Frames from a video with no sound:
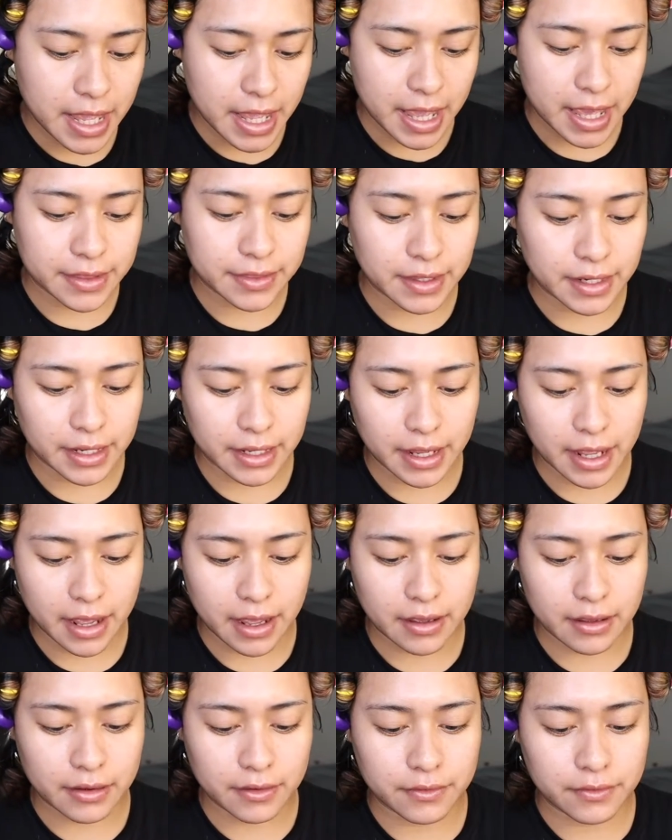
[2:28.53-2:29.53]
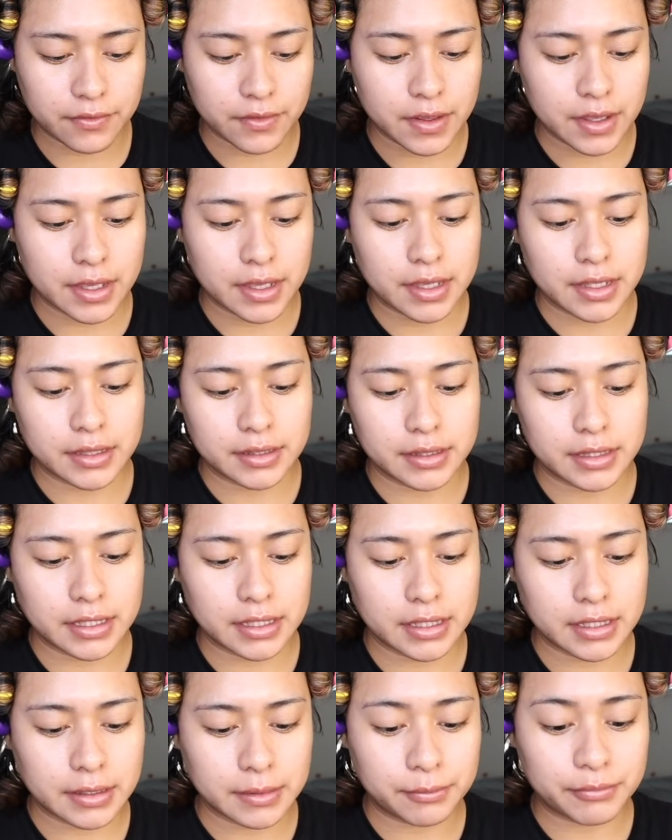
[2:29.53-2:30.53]
And then I have
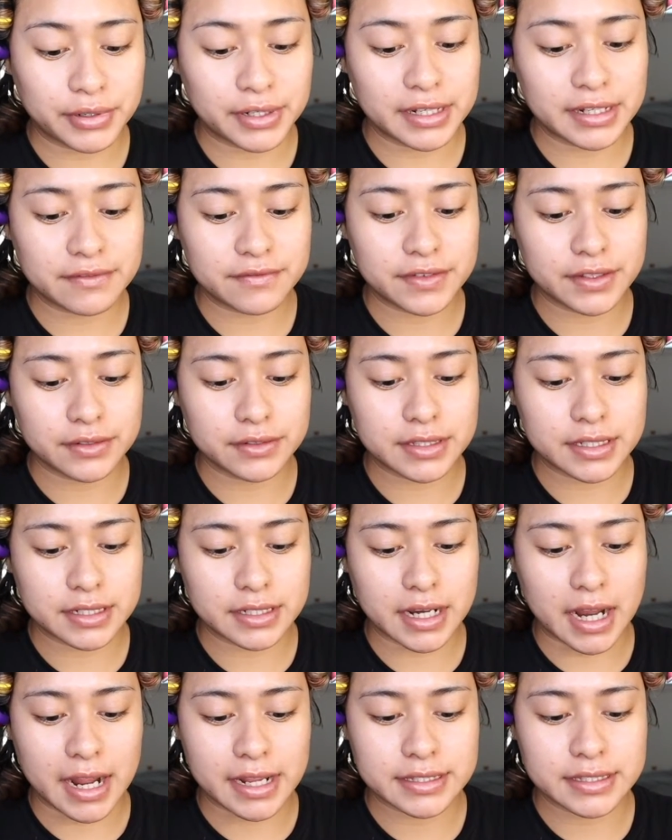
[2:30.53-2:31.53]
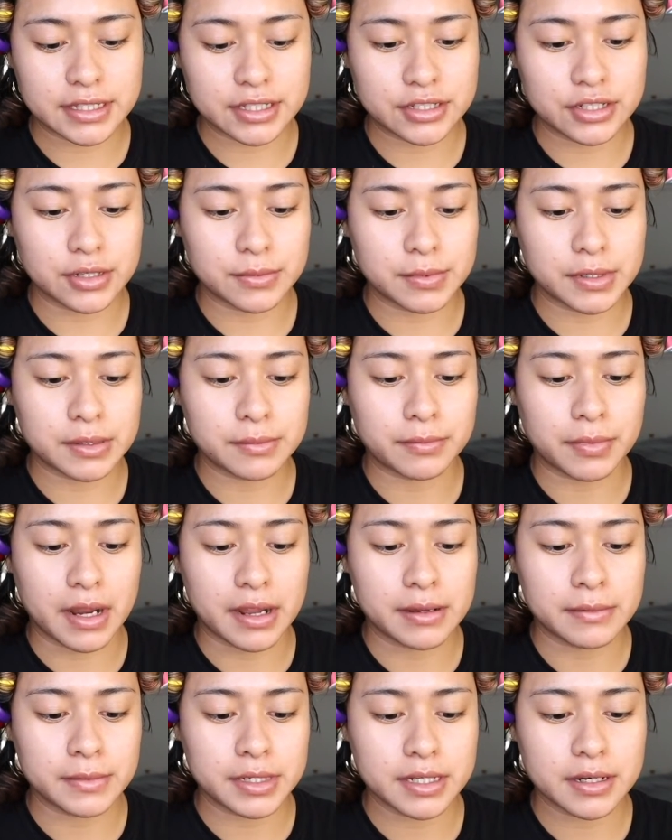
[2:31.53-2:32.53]
the Pretty Filter Icy Sherbet
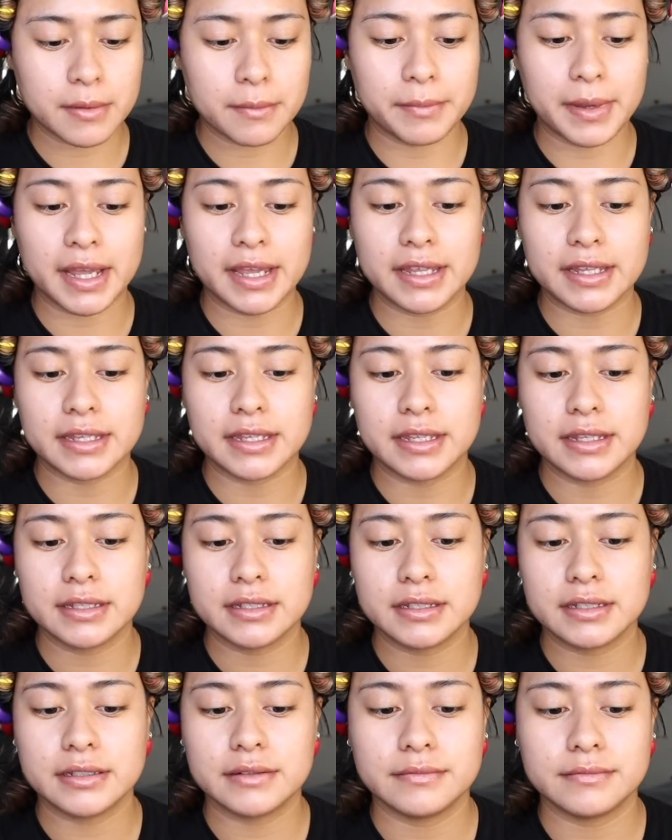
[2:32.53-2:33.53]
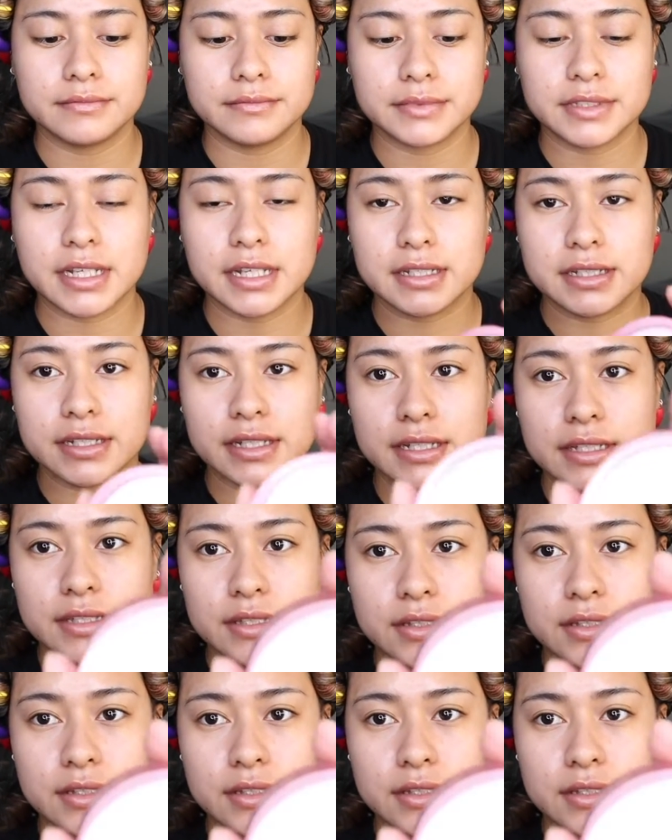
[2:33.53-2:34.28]
Primer by Touch in